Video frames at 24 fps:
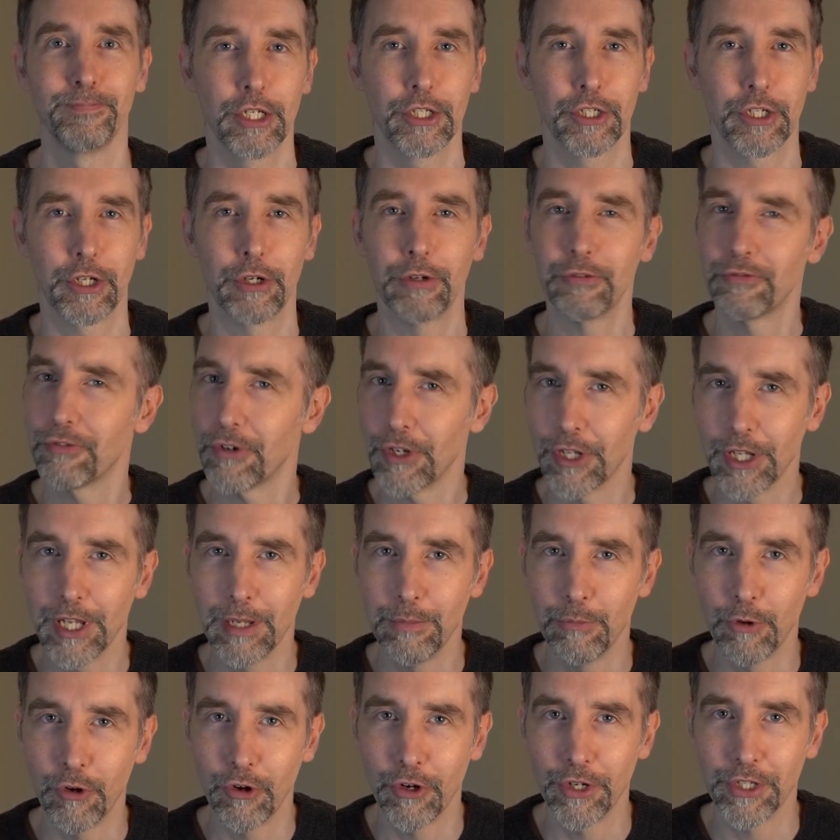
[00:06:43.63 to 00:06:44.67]
So for
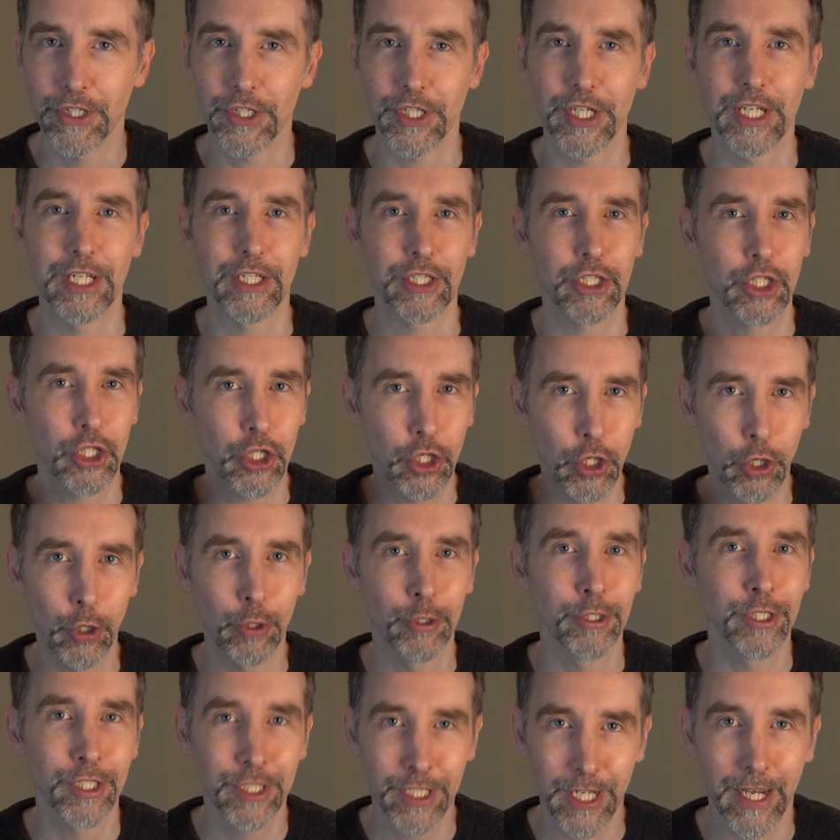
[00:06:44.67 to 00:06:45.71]
limerence, it's
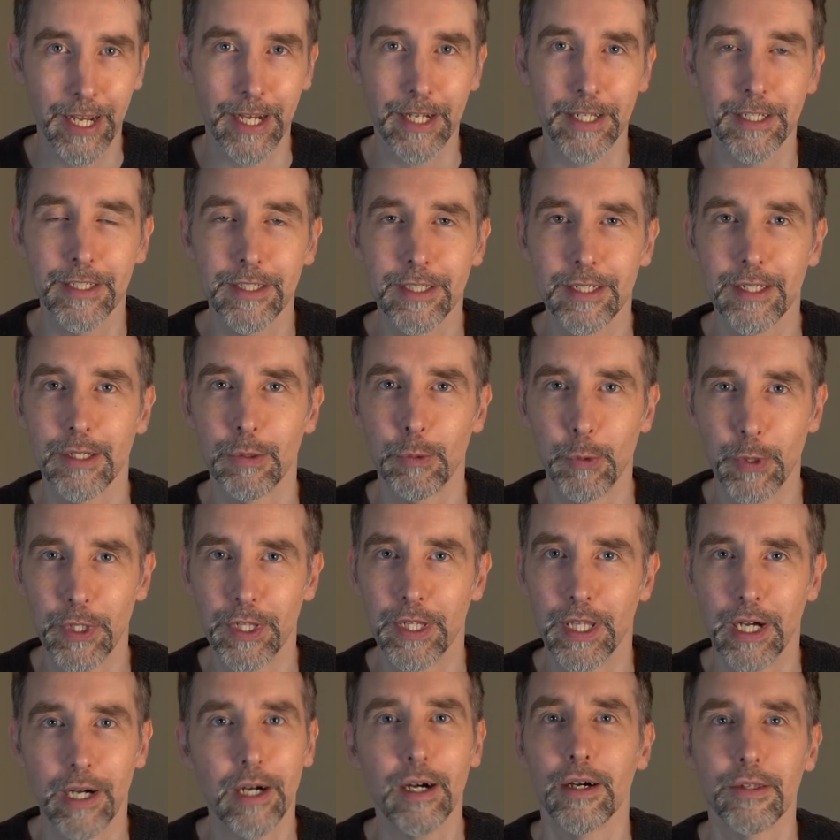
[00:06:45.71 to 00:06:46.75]
contact with
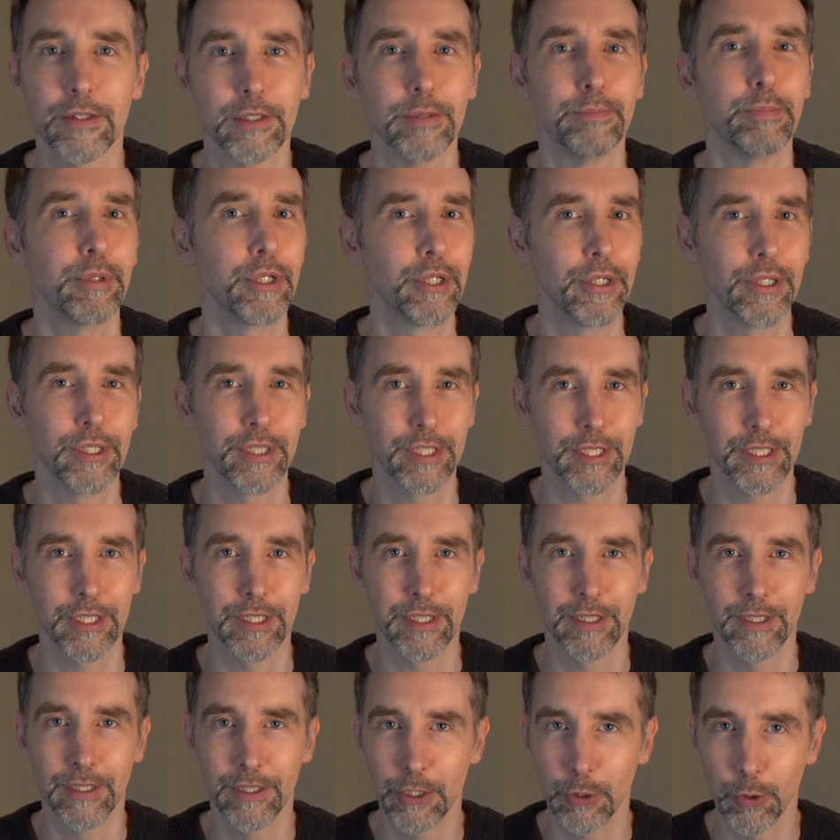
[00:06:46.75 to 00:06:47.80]
that other
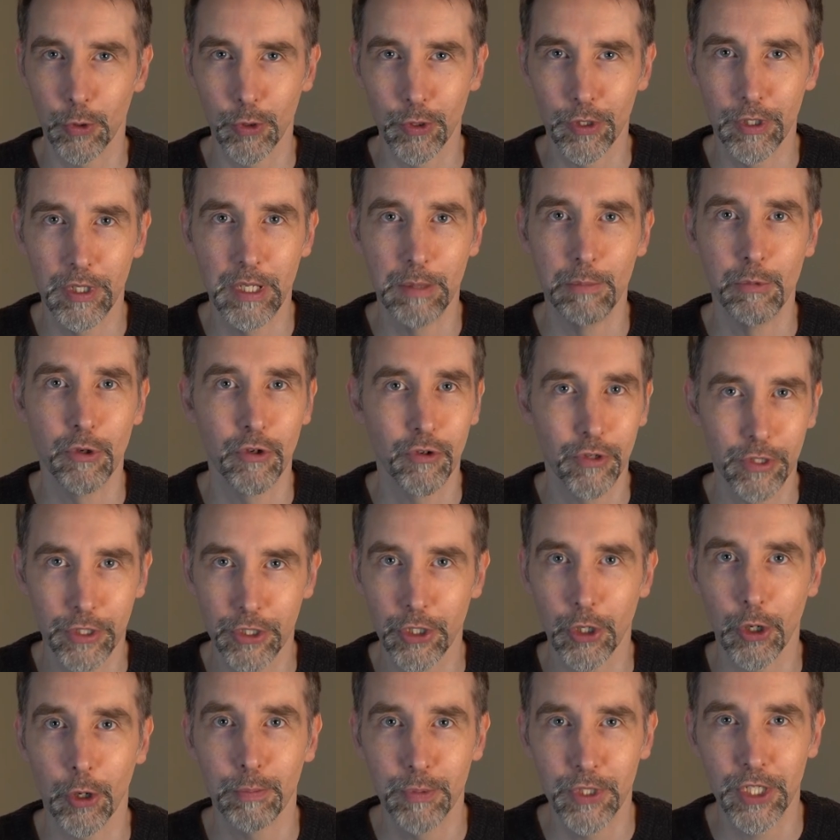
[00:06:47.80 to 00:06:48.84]
person, your limerent
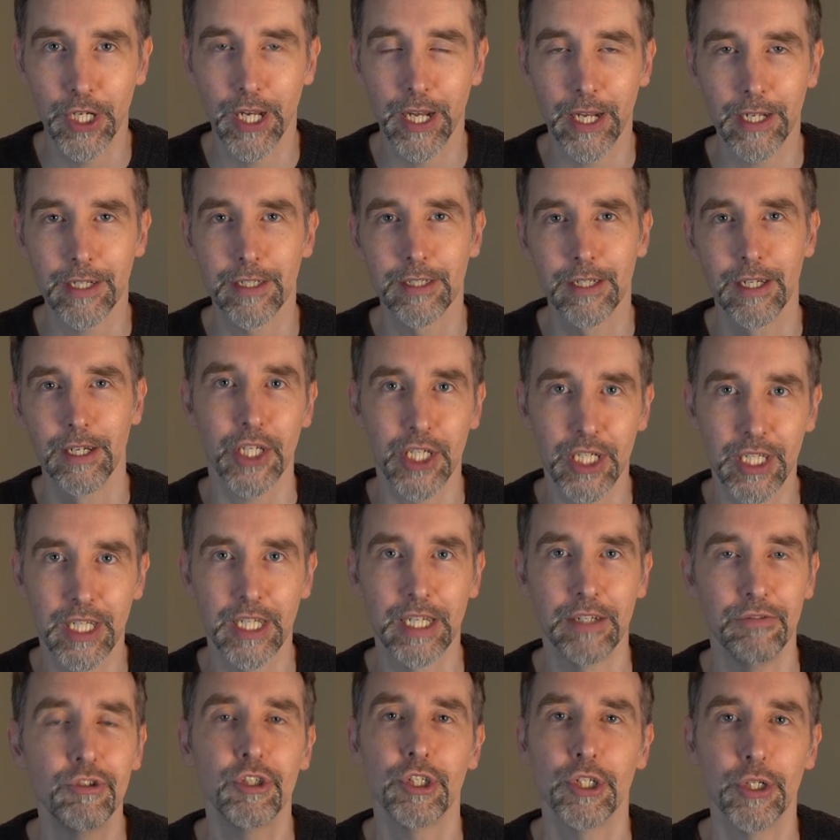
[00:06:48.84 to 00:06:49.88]
object, that
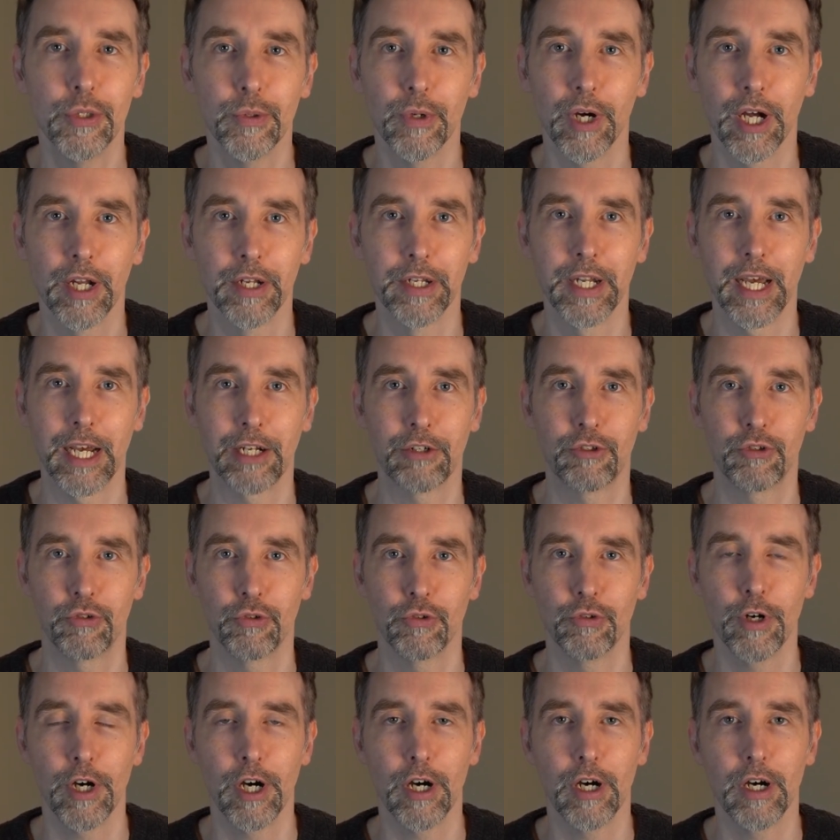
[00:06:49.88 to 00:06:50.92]
gives you a
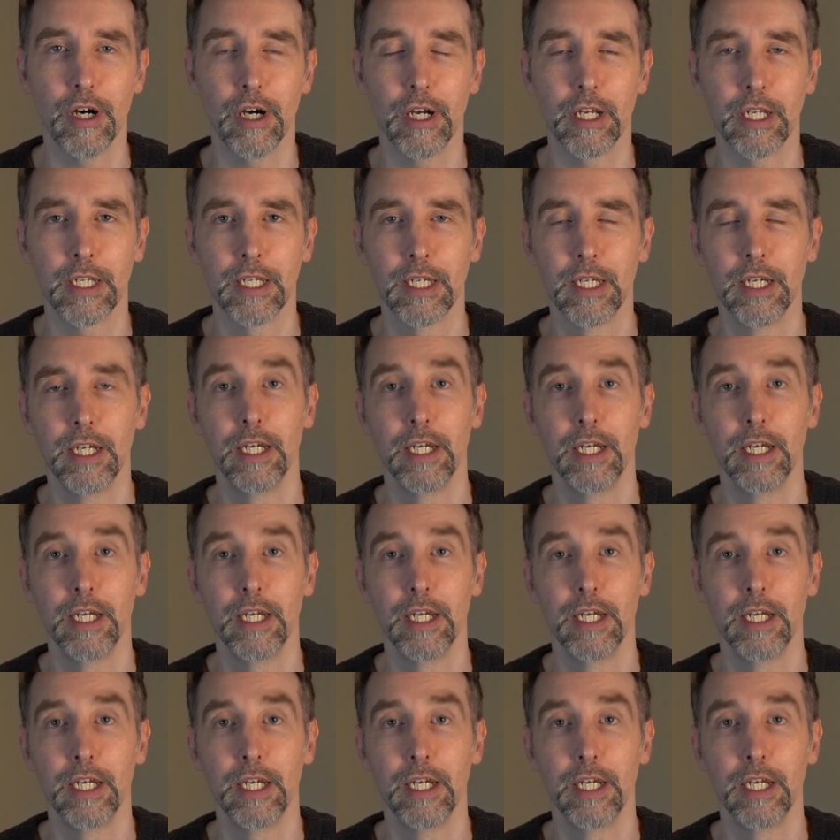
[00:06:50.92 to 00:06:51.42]
natural high.